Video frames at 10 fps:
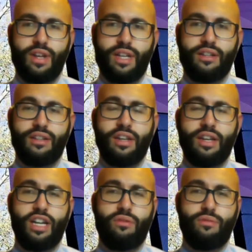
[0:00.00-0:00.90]
And
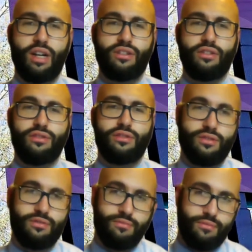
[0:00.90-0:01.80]

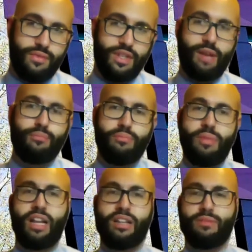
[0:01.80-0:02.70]
Rutgers kept
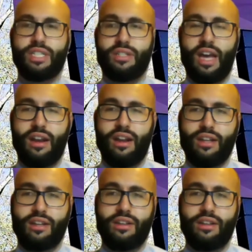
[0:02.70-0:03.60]
propelling me to that. Like
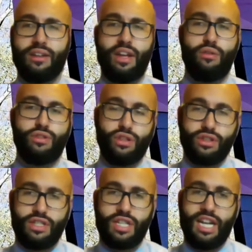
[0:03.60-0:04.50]
Jersey
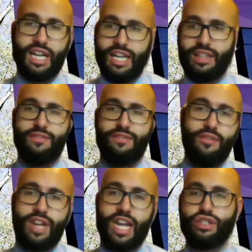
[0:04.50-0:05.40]
City laid the
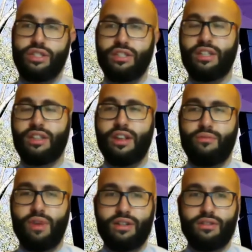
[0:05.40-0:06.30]
foundation, and then
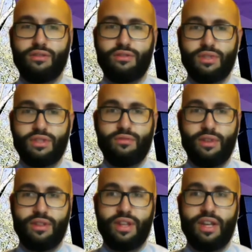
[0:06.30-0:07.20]
Rutgers was the
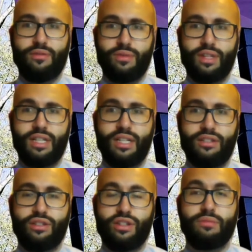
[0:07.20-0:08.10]
one that really
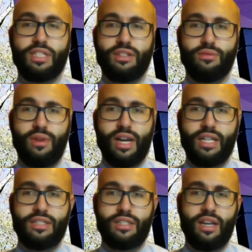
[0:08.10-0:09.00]
took me to new
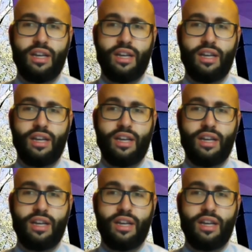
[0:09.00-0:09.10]
heights.